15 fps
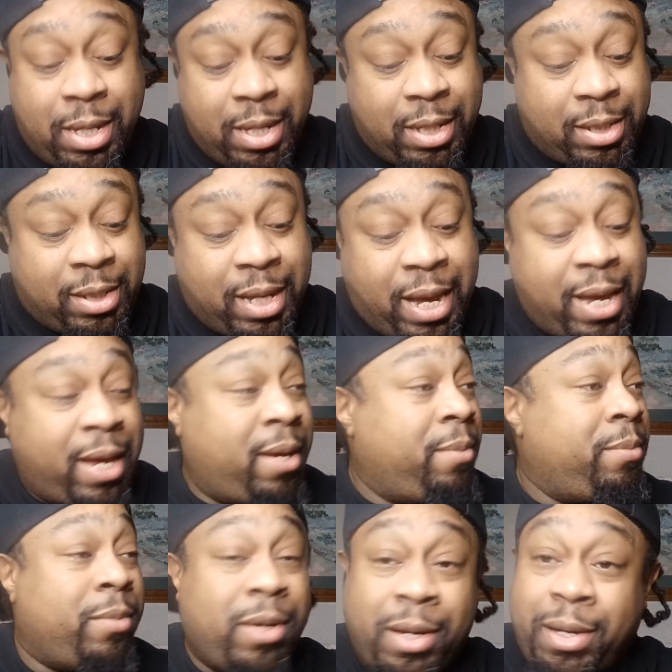His
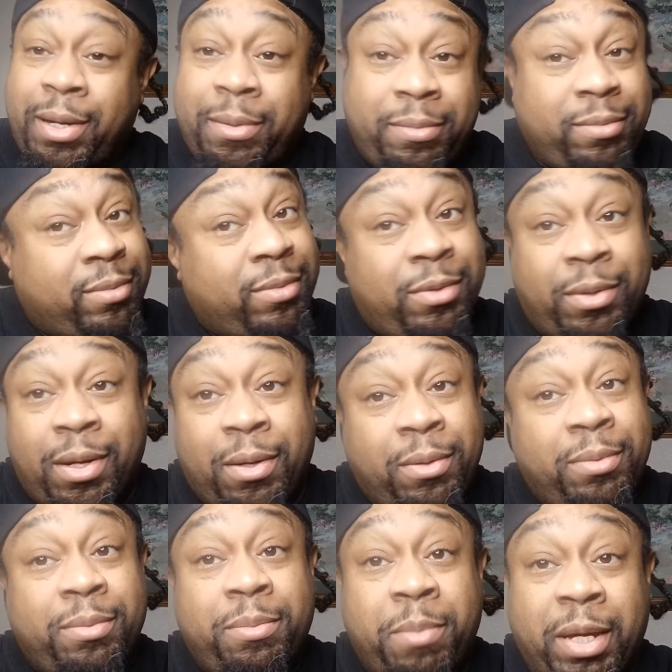name, you
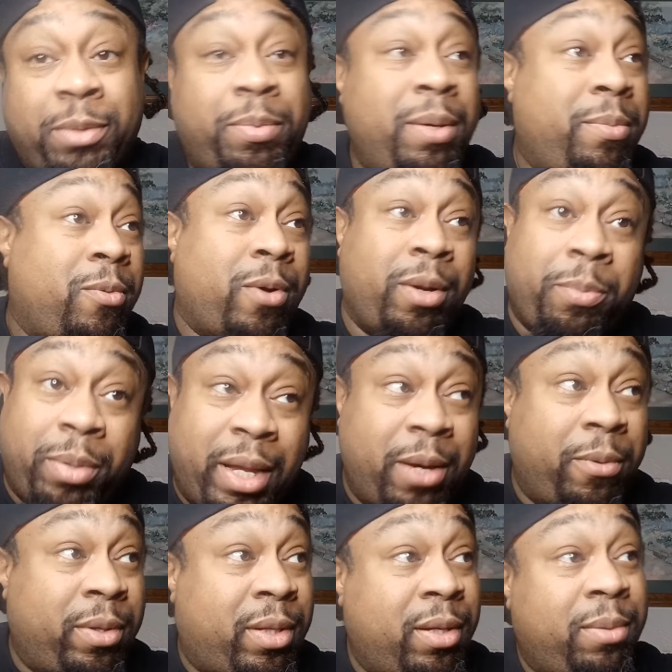know, makes people want to
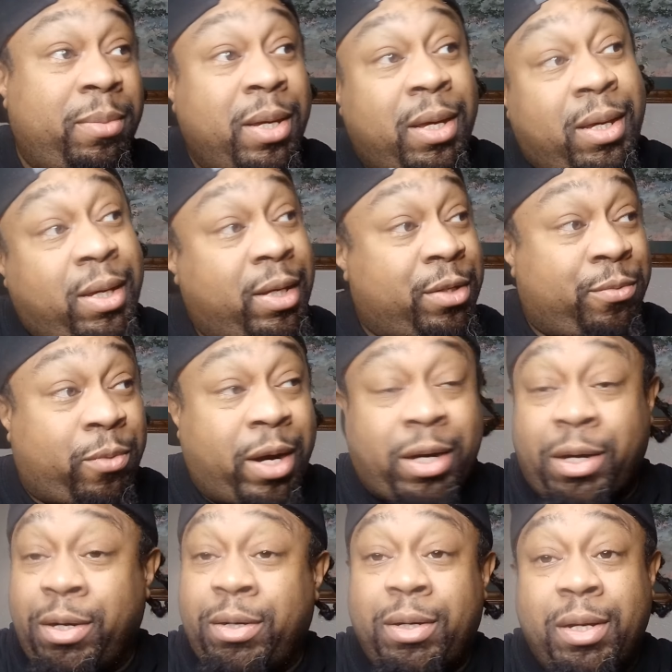play with him. His
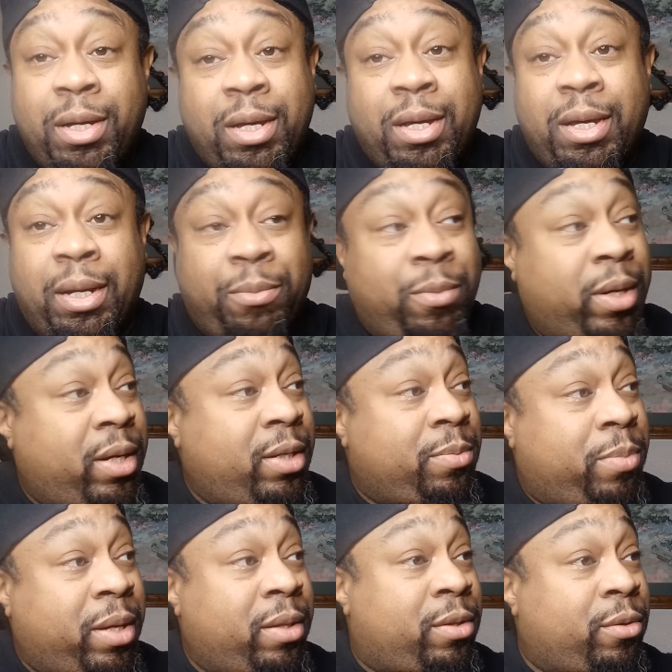record, and what he's
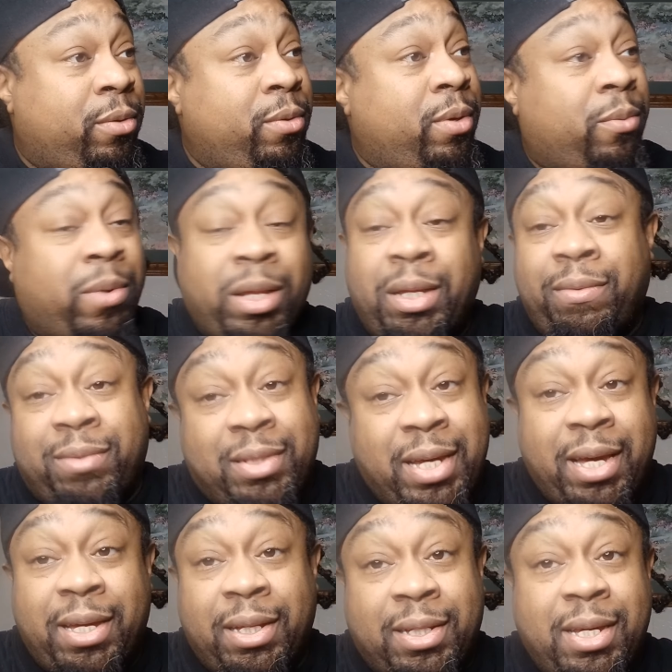been through and what he's
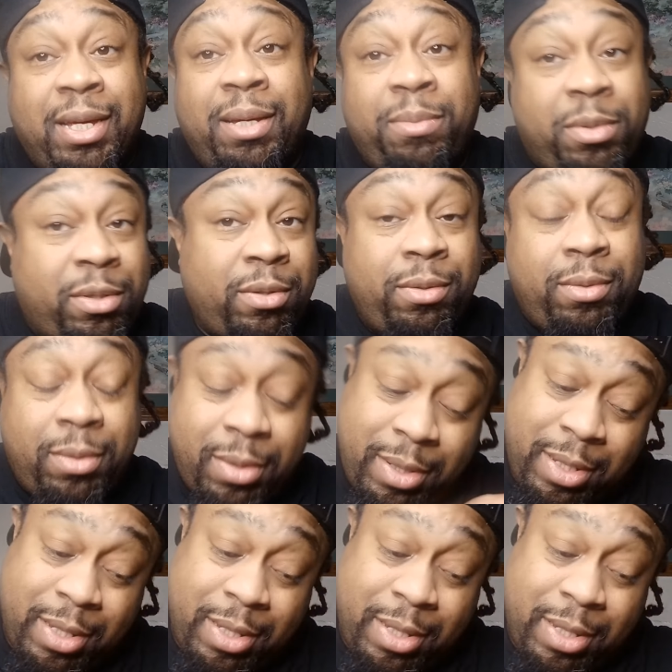taken teams through,